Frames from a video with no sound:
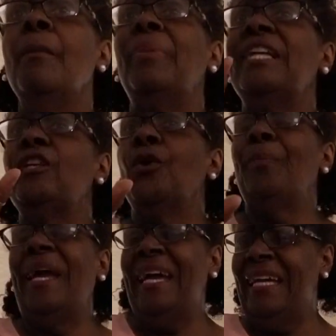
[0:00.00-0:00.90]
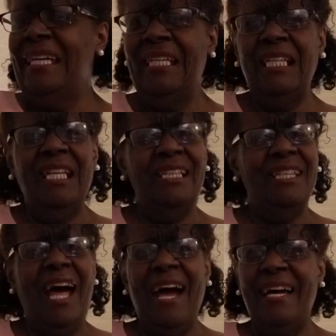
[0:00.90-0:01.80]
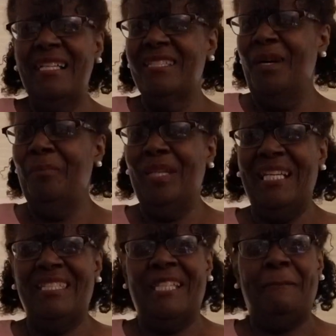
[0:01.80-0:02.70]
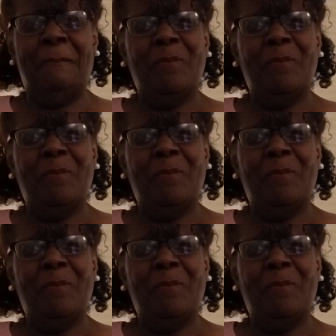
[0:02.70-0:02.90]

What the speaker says: But in your pain lies a blessing.